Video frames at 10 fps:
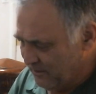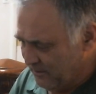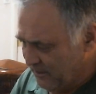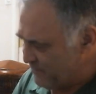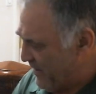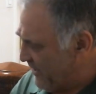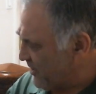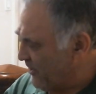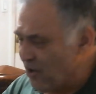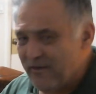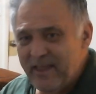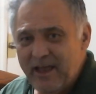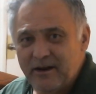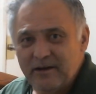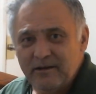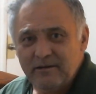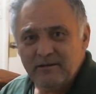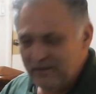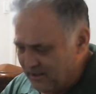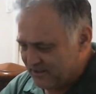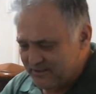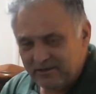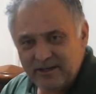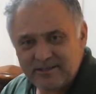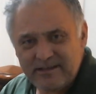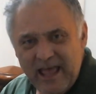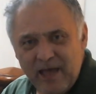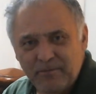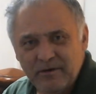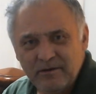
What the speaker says: this body's already over there. It's gonna snap.